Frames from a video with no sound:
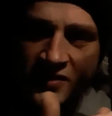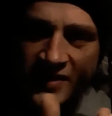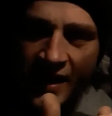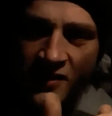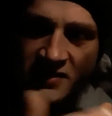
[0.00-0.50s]

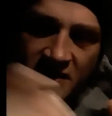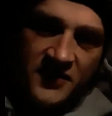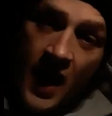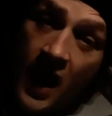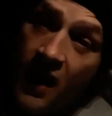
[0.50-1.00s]
standards. If
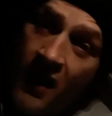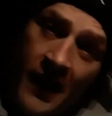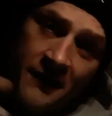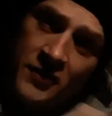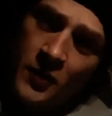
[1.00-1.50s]
not, I'll
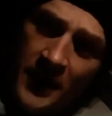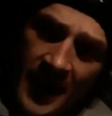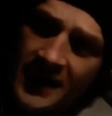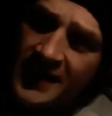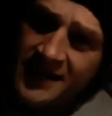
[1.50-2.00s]
have to go
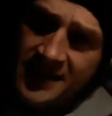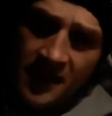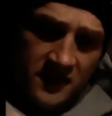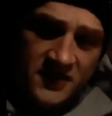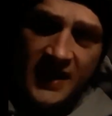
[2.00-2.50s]
back and get the
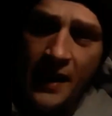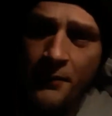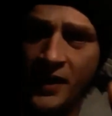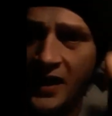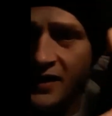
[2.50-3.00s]
other set,
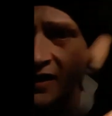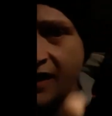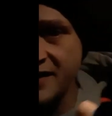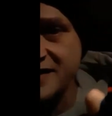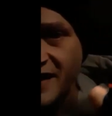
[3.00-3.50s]
but
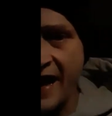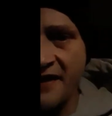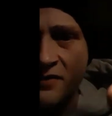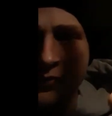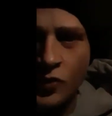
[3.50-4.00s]
at least I
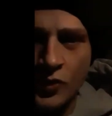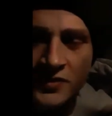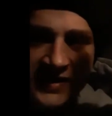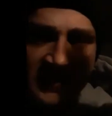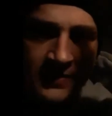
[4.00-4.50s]
have some
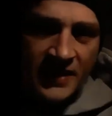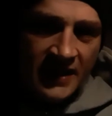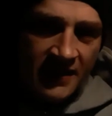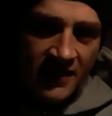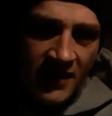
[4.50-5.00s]
tools. These would
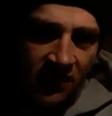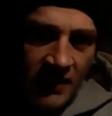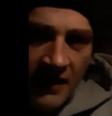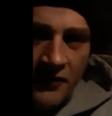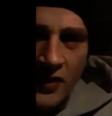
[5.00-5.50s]
be
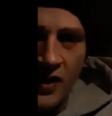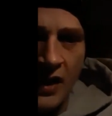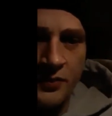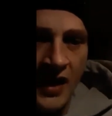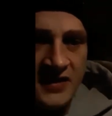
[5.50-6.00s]
great for a lot
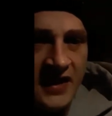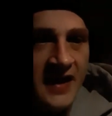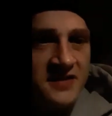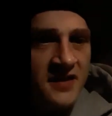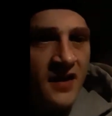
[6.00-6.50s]
of
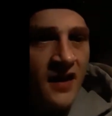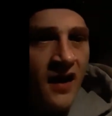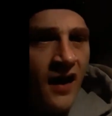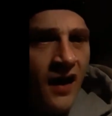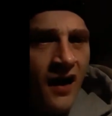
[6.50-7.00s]
projects.
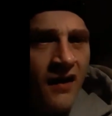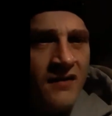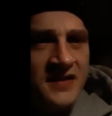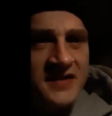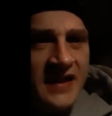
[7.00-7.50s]

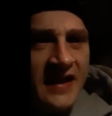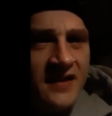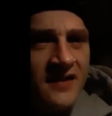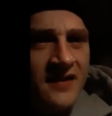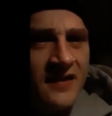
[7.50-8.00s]
Let's see,
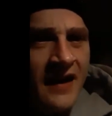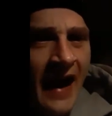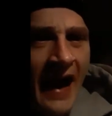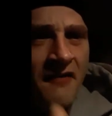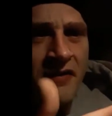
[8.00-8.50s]

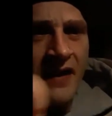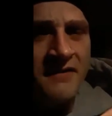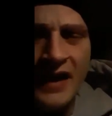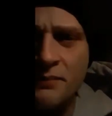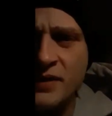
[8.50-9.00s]

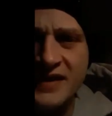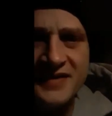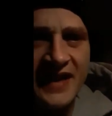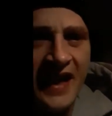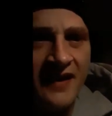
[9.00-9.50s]
10-piece
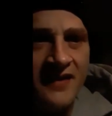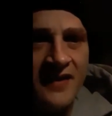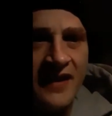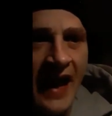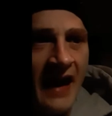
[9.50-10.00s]
set,
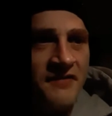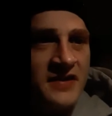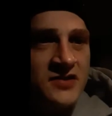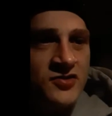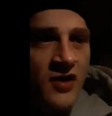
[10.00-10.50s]

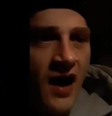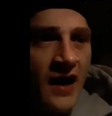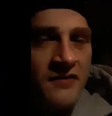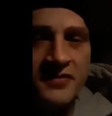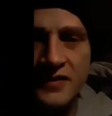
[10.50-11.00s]
1/2-inch drive,